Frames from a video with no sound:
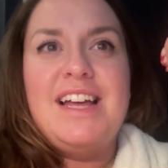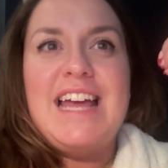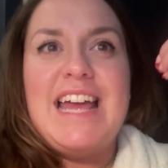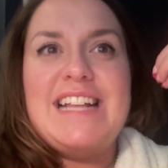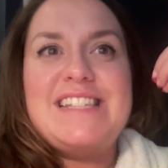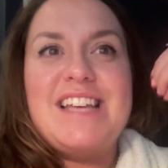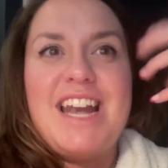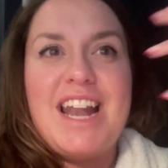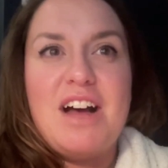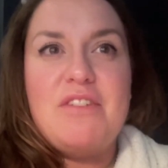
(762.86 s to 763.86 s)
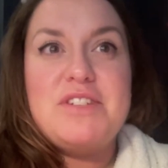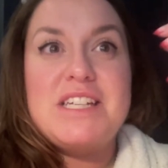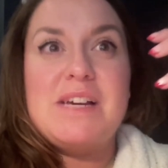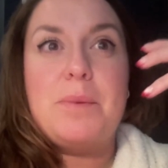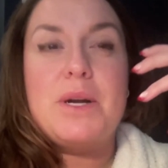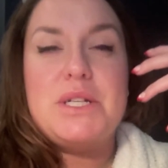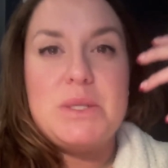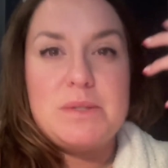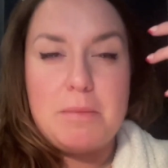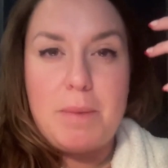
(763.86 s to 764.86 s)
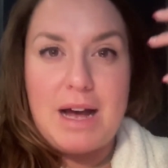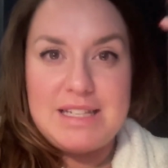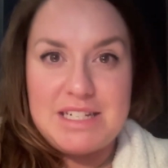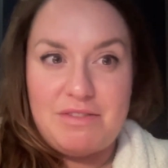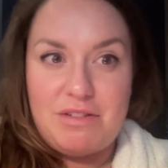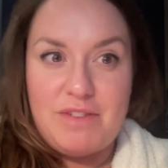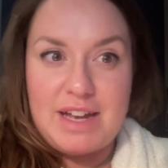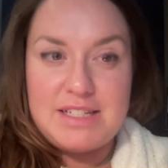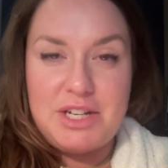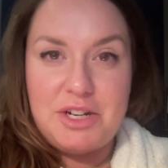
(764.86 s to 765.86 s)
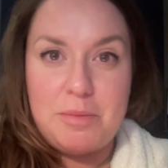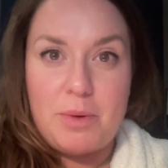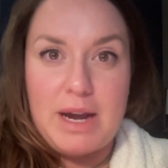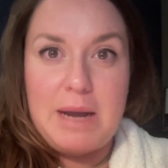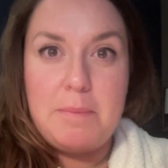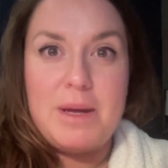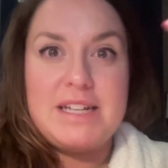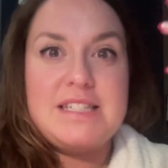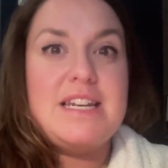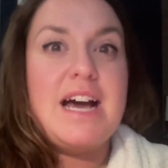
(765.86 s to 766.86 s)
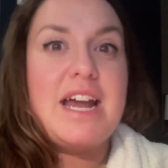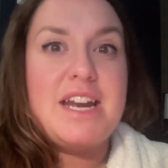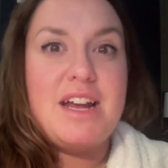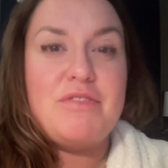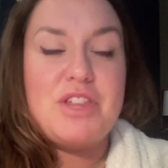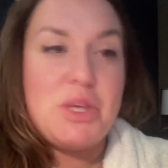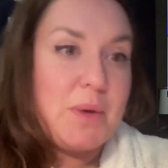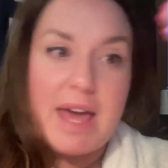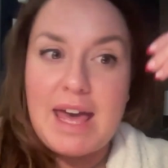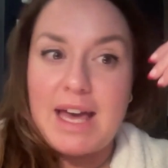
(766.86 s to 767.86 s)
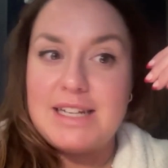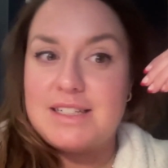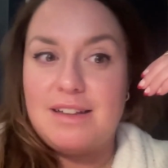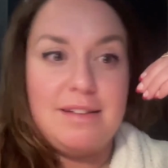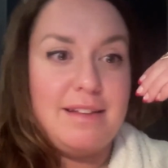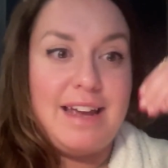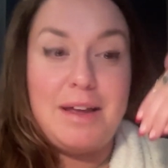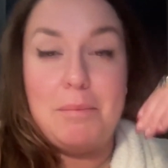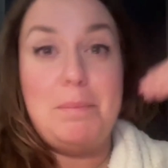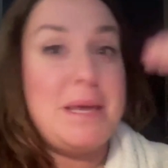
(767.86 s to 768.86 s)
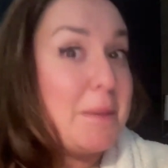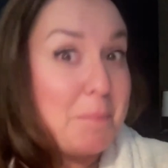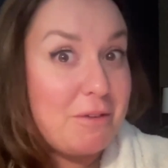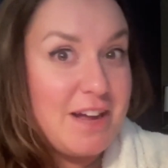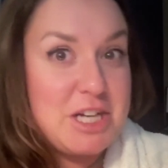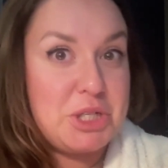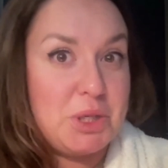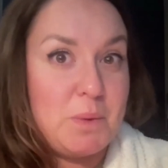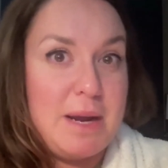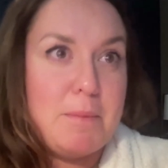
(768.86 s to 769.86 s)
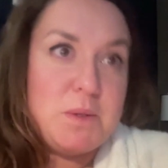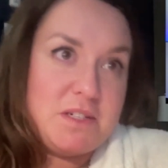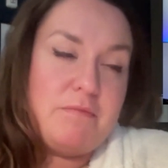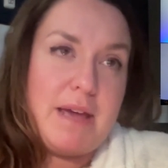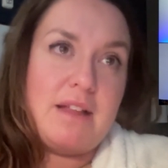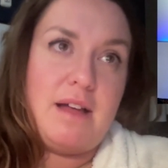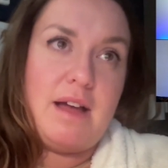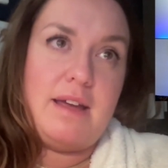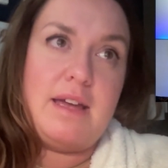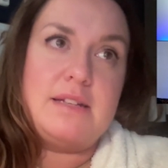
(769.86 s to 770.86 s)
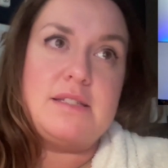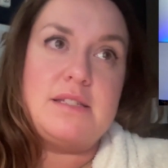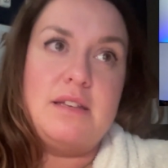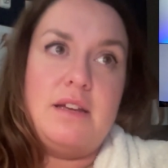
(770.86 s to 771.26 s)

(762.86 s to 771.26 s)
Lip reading: it's enough to produce the positive effects in your brain, but it's not enough that you can't like be a professional, right? Most of my clients,